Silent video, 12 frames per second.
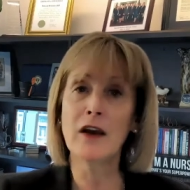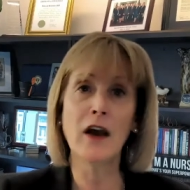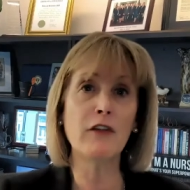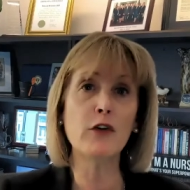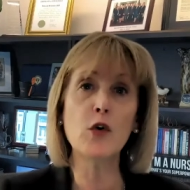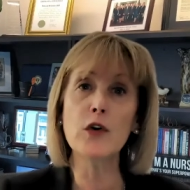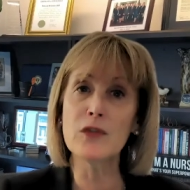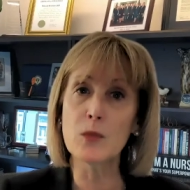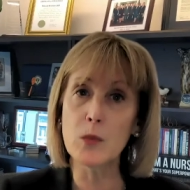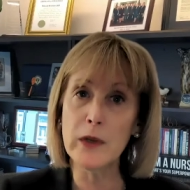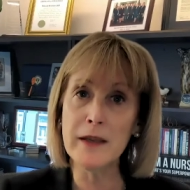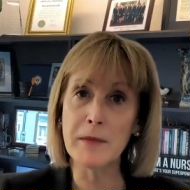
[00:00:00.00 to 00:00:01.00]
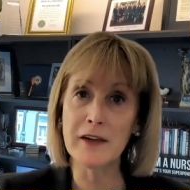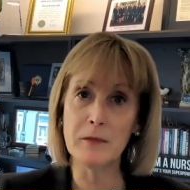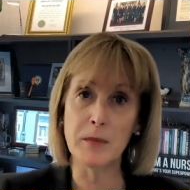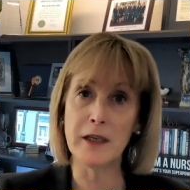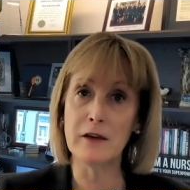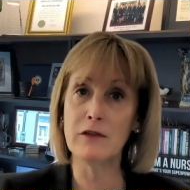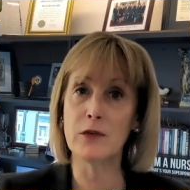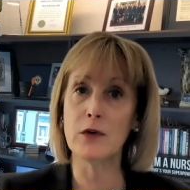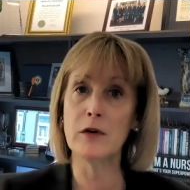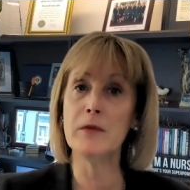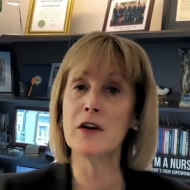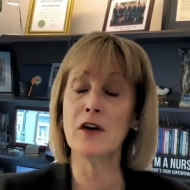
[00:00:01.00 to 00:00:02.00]
of course, we must be
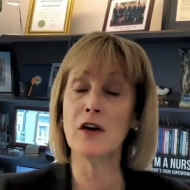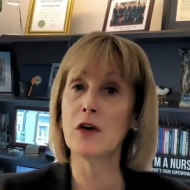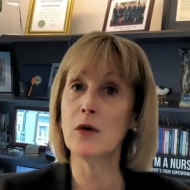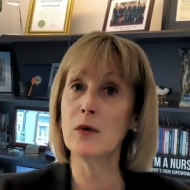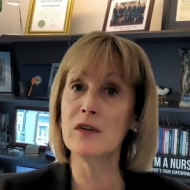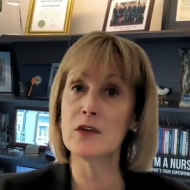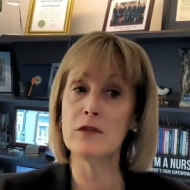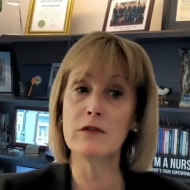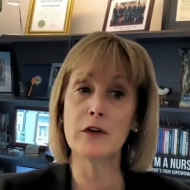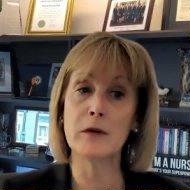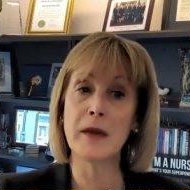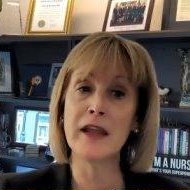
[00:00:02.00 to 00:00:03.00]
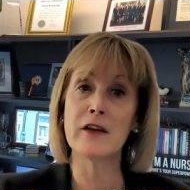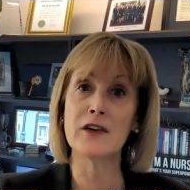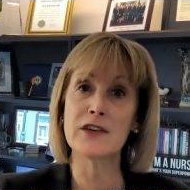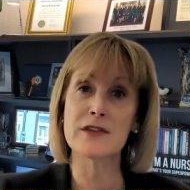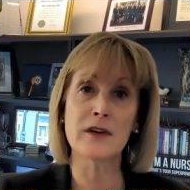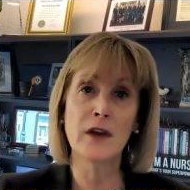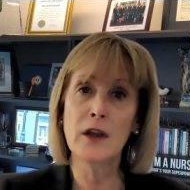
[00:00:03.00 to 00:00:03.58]
informed, and our goal is to inform others.